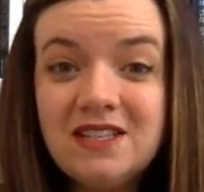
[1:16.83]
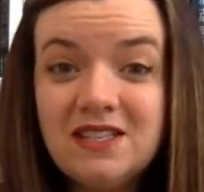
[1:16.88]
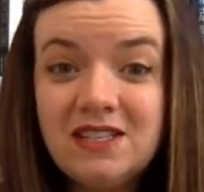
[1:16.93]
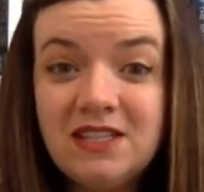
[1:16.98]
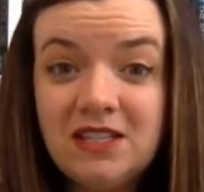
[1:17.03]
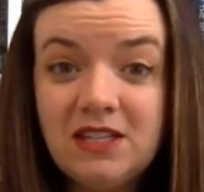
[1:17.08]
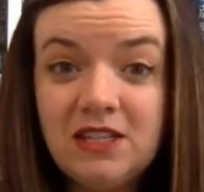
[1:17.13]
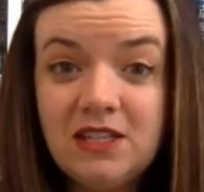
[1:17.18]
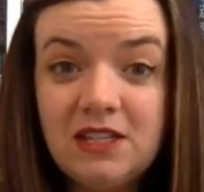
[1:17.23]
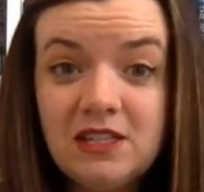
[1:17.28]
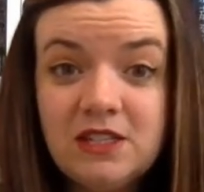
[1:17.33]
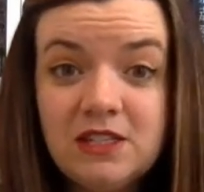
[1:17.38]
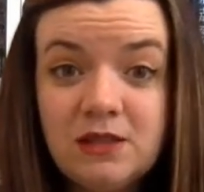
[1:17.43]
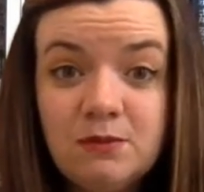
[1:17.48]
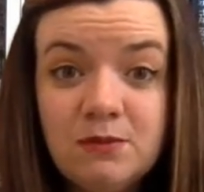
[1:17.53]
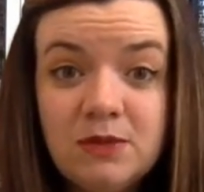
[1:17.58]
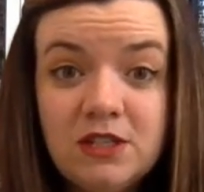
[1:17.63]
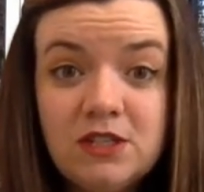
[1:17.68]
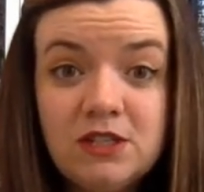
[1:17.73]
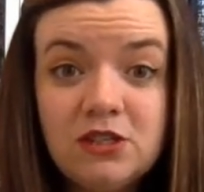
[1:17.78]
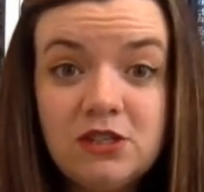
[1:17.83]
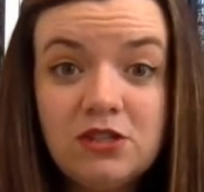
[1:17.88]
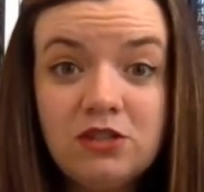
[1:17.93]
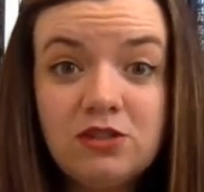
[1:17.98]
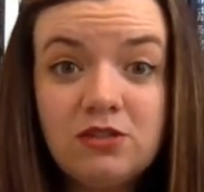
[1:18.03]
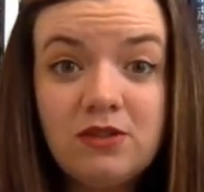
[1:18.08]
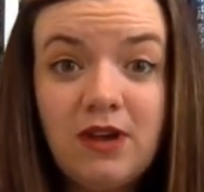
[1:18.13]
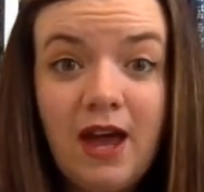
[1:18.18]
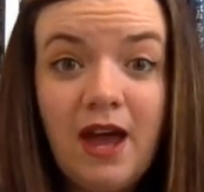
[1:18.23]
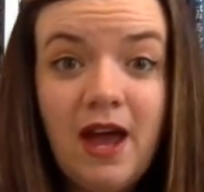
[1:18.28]
Teasing
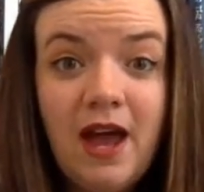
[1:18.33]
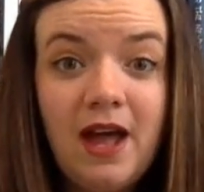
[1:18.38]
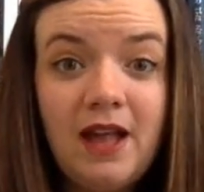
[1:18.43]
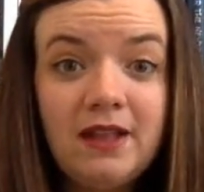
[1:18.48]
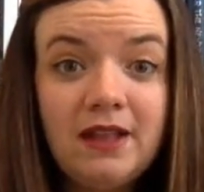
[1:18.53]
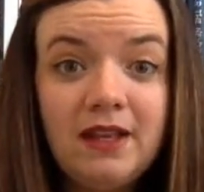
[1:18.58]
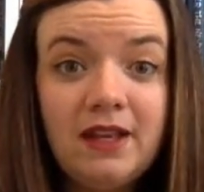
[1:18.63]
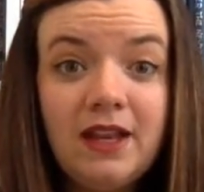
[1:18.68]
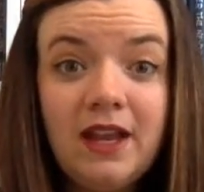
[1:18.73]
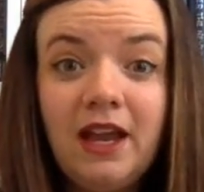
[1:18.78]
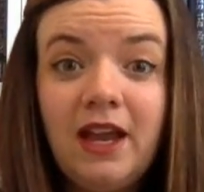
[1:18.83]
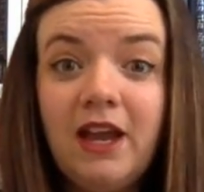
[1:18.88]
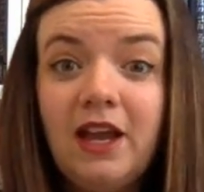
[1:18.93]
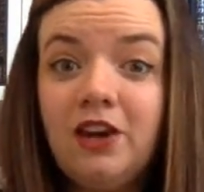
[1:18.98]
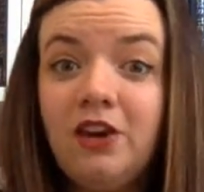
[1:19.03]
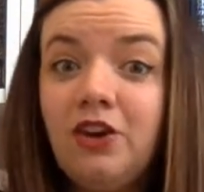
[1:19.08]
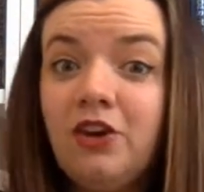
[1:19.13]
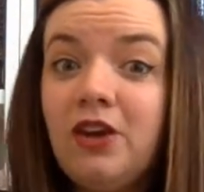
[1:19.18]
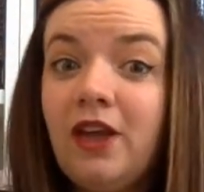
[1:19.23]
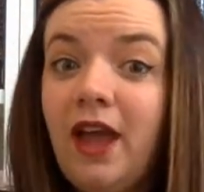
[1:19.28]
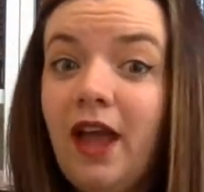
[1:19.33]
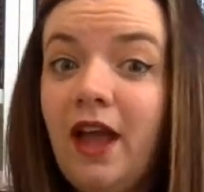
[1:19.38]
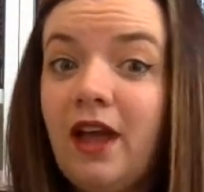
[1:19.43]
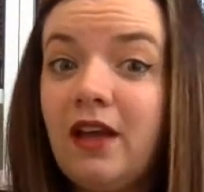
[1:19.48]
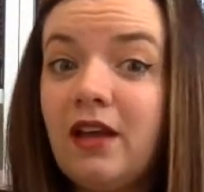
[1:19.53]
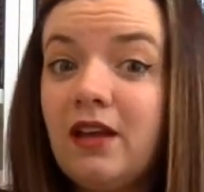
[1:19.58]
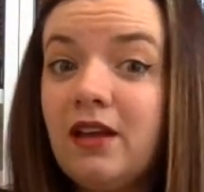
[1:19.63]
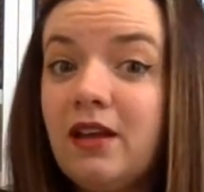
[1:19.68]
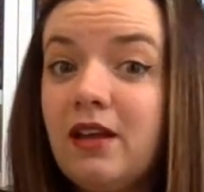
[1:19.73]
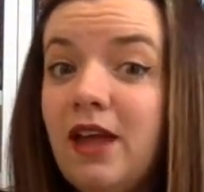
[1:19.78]
Mr. Alligator
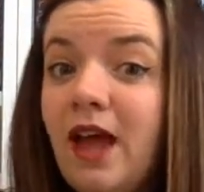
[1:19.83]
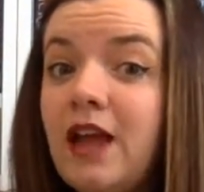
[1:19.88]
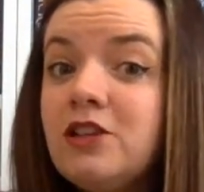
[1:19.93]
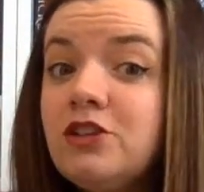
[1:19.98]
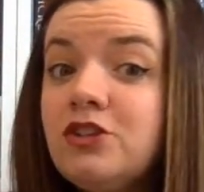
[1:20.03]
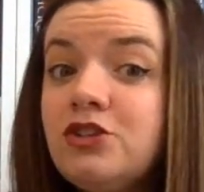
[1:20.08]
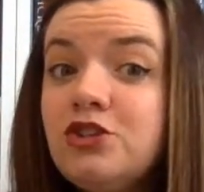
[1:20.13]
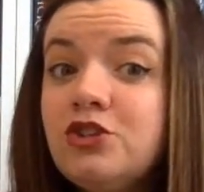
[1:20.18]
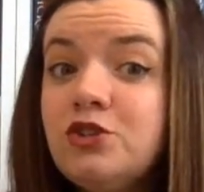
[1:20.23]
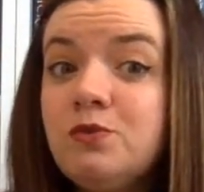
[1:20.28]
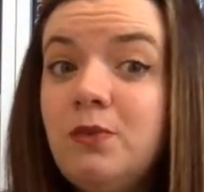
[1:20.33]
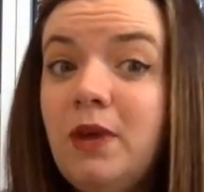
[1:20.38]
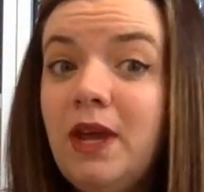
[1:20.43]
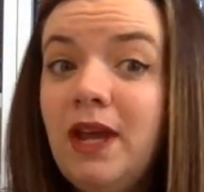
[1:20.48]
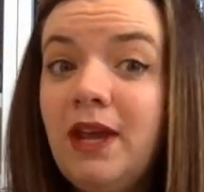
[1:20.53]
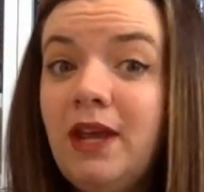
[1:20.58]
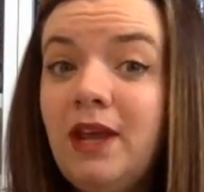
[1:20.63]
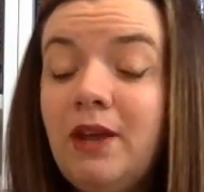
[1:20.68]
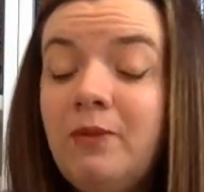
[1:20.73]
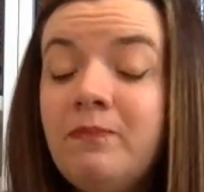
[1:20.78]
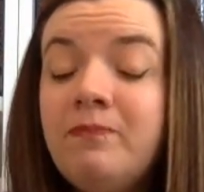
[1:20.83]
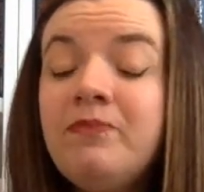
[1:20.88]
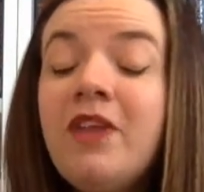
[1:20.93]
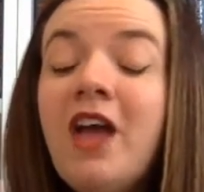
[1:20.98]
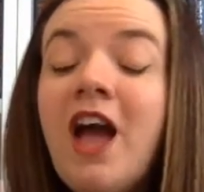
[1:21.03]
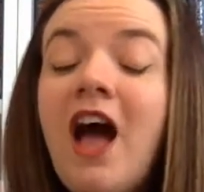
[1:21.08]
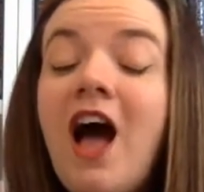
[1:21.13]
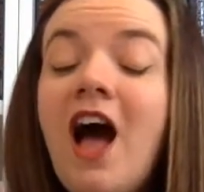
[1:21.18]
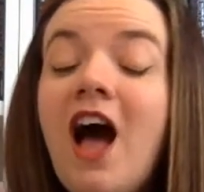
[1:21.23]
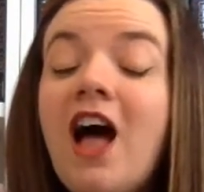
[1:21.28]
can't catch me.
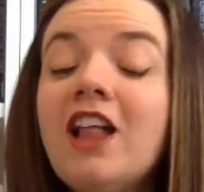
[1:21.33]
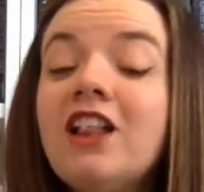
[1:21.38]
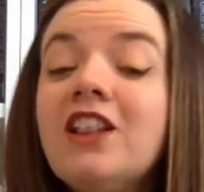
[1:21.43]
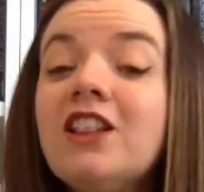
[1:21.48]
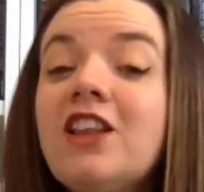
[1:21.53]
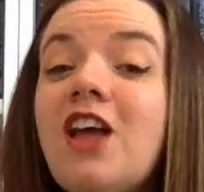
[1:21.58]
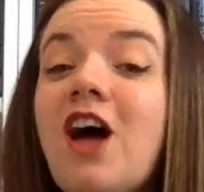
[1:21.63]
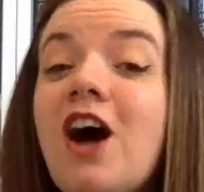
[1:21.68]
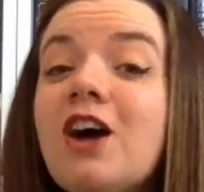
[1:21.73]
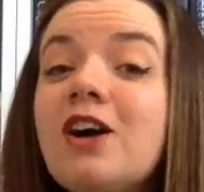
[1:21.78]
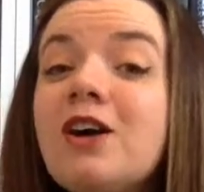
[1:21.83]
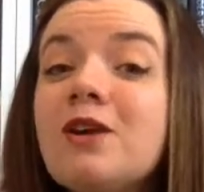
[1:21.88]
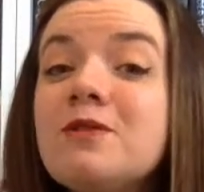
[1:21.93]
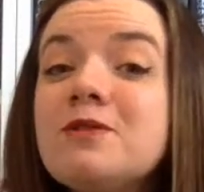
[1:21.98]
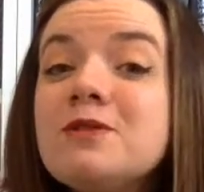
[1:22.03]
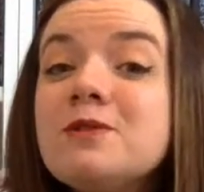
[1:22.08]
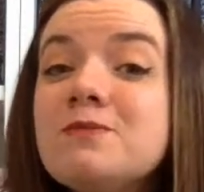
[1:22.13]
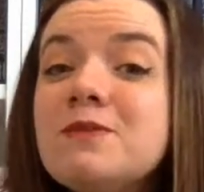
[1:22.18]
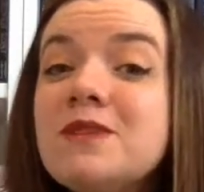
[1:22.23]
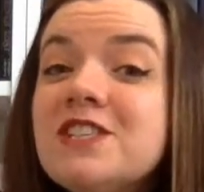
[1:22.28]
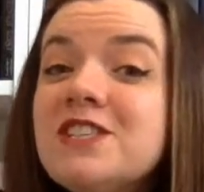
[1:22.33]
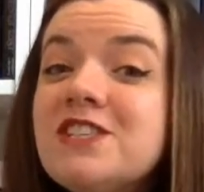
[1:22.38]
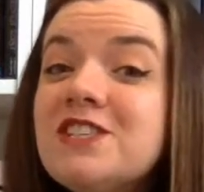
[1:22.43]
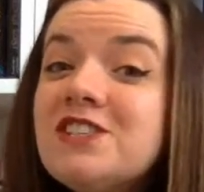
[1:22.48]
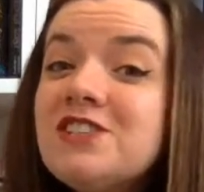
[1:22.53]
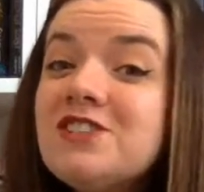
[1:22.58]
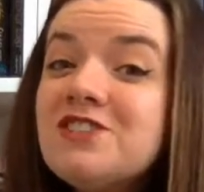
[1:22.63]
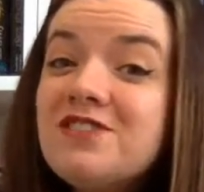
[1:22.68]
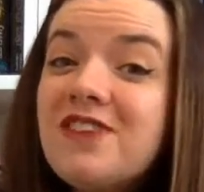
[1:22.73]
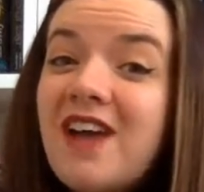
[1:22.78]
Along comes
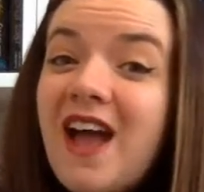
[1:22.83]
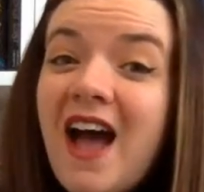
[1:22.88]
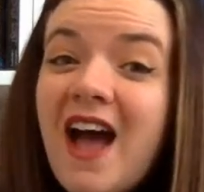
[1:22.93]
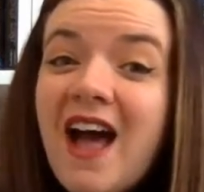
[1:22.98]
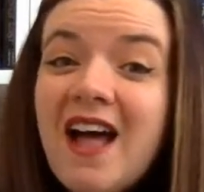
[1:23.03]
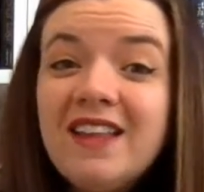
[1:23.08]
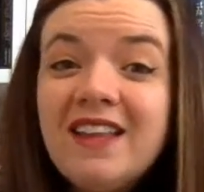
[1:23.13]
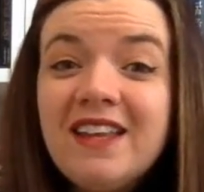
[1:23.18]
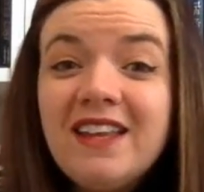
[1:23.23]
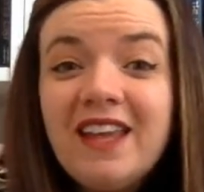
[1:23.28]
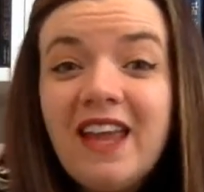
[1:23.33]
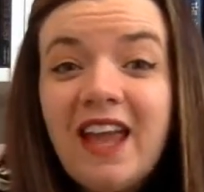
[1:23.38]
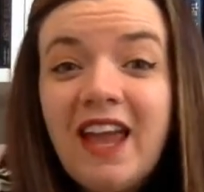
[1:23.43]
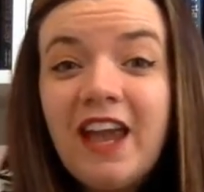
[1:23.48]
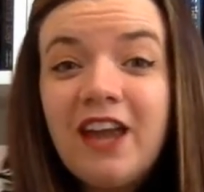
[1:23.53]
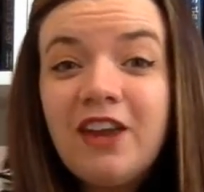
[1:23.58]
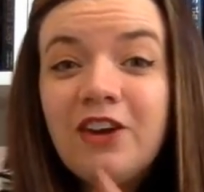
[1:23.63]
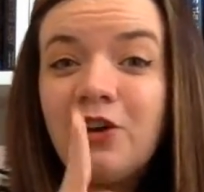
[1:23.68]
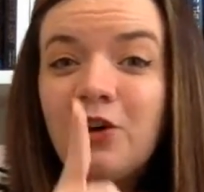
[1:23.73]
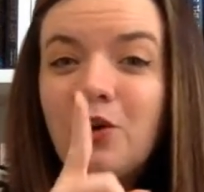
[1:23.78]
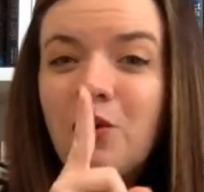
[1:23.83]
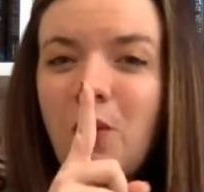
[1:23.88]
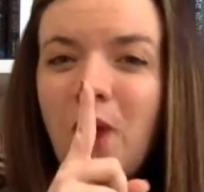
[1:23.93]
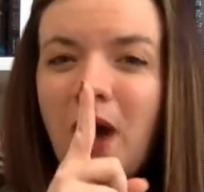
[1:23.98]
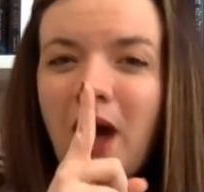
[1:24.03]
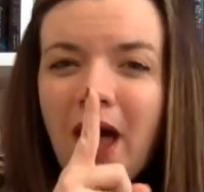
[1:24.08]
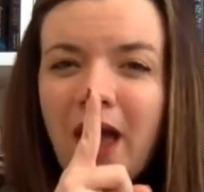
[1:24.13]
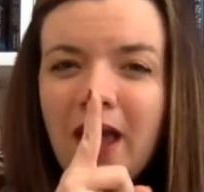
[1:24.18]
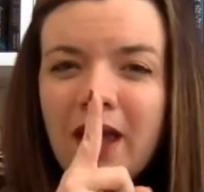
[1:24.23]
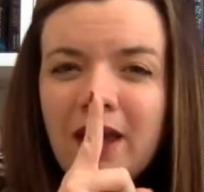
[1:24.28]
Mr. Alligator,
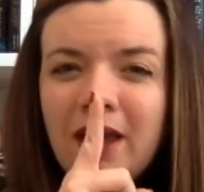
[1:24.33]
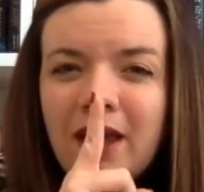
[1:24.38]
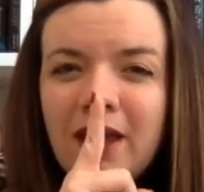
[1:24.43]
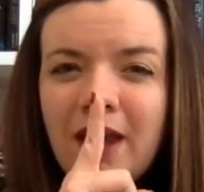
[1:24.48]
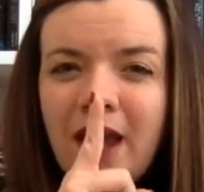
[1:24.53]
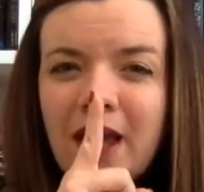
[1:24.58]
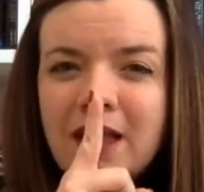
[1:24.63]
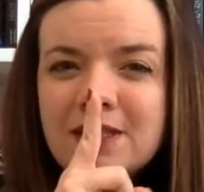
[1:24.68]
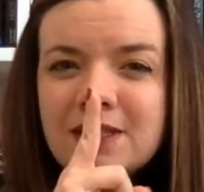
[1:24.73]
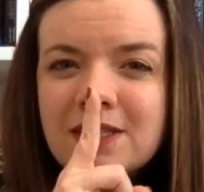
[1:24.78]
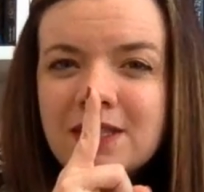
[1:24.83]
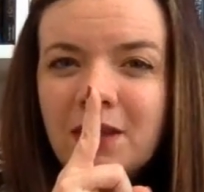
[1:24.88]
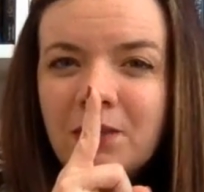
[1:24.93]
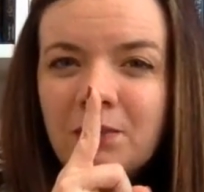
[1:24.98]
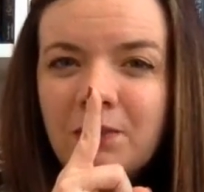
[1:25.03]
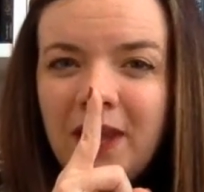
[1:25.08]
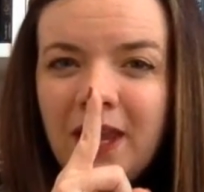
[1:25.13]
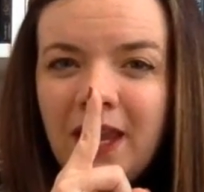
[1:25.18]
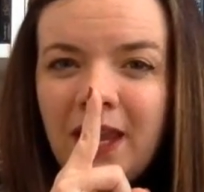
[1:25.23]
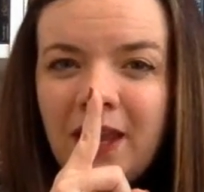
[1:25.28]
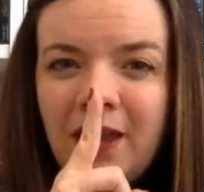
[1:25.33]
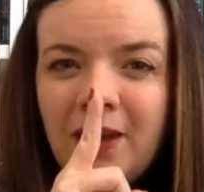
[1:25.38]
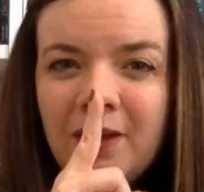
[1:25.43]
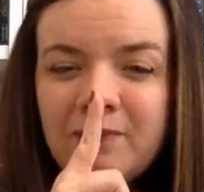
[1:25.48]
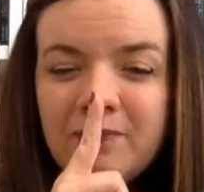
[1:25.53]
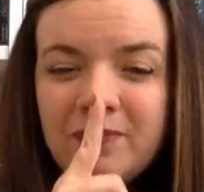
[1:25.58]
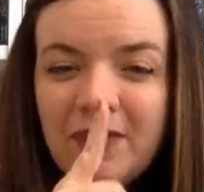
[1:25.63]
quiet as can be.